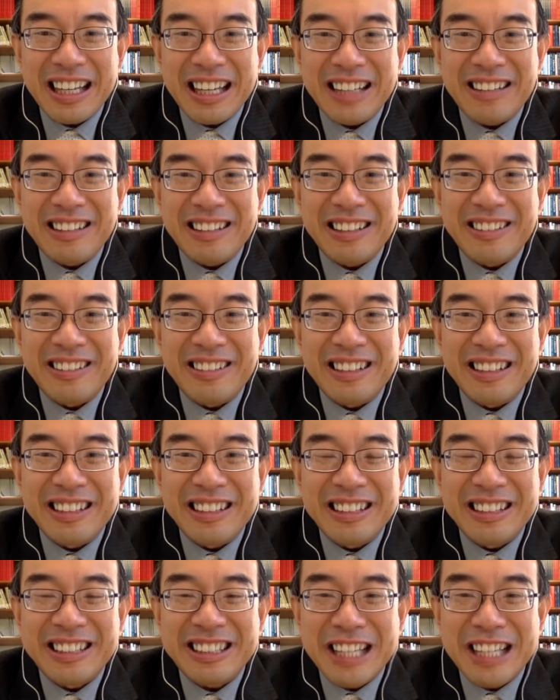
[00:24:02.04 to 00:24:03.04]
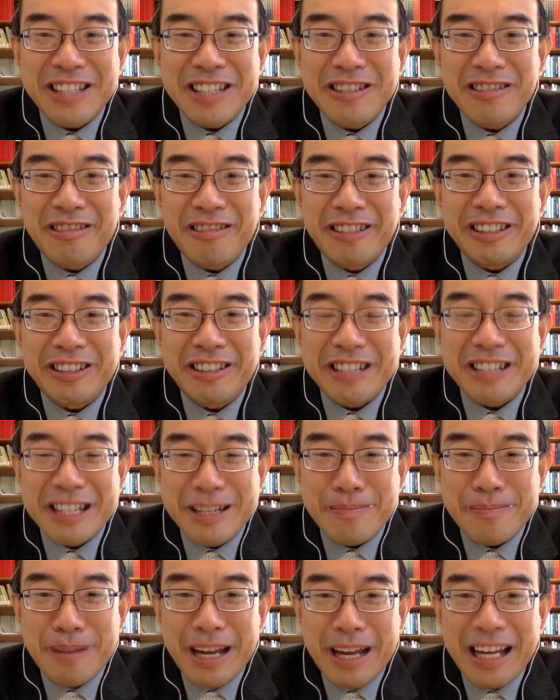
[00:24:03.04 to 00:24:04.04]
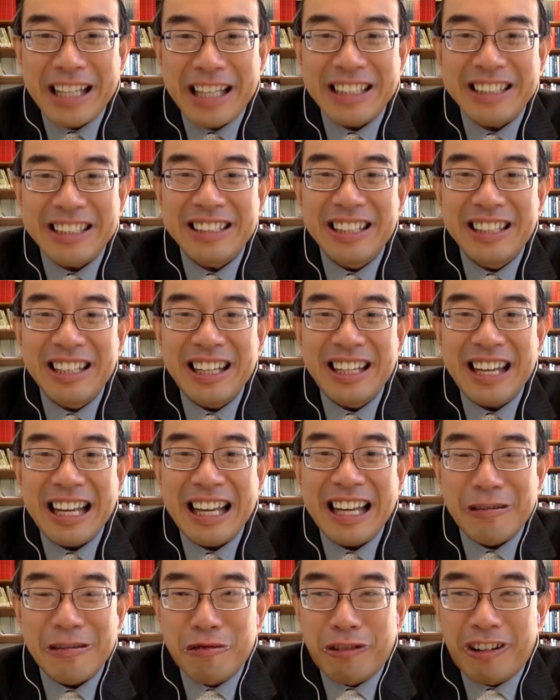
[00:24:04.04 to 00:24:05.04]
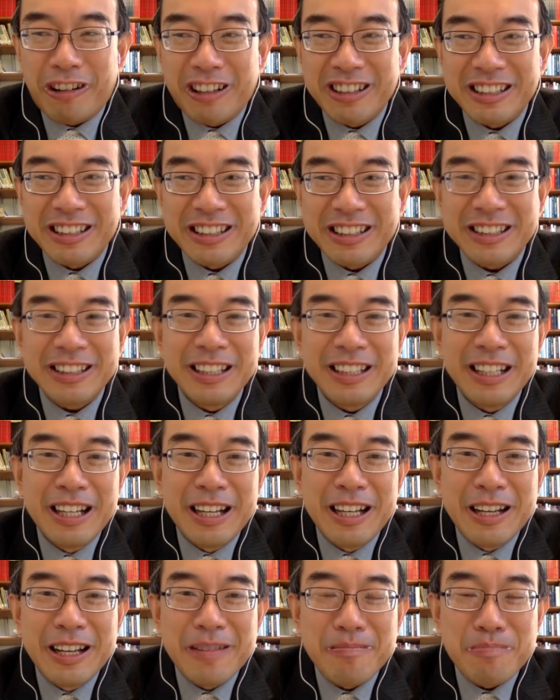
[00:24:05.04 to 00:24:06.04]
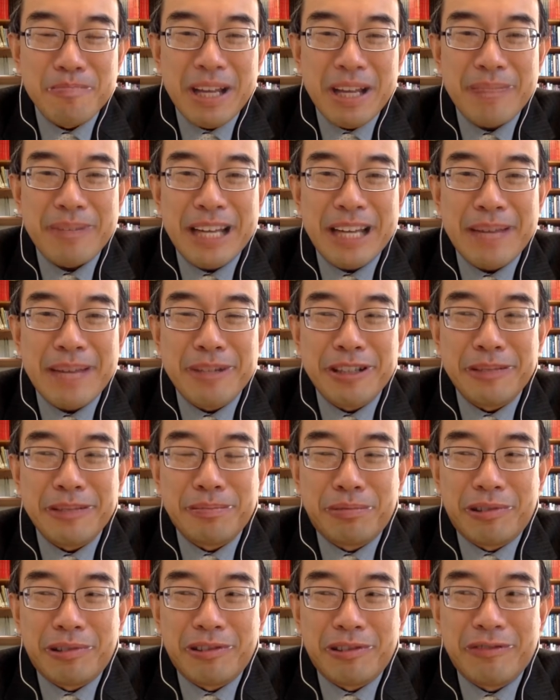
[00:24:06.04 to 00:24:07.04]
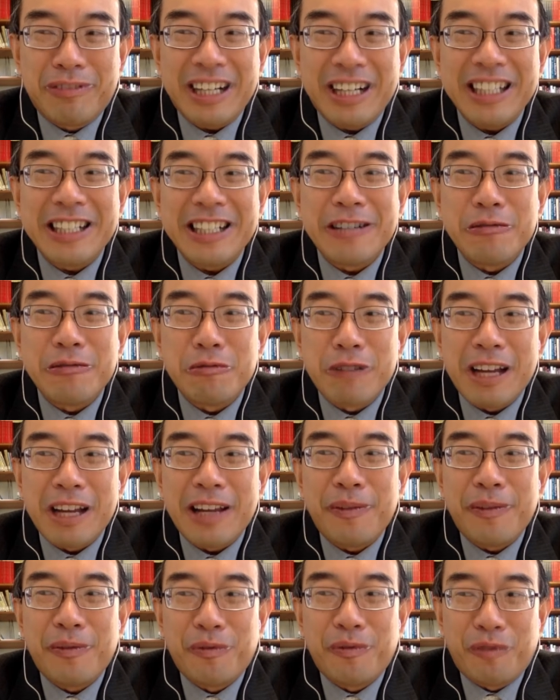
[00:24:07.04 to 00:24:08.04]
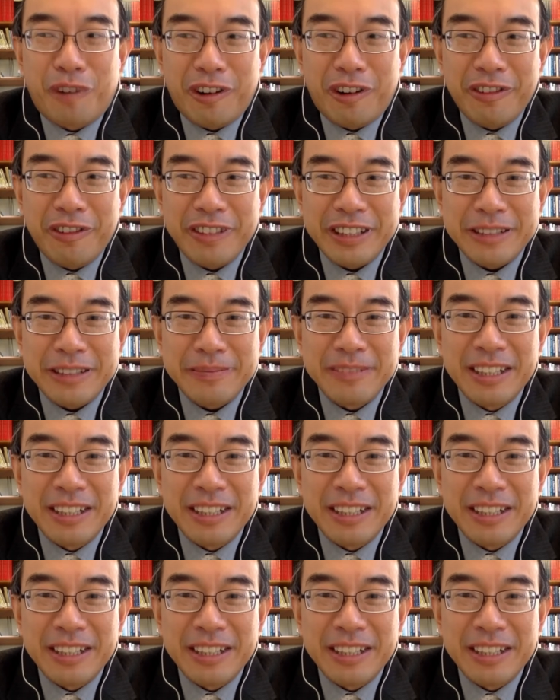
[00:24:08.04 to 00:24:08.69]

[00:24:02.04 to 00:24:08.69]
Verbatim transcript: and the centuries of debates and quarrels may be able to provide a way forward,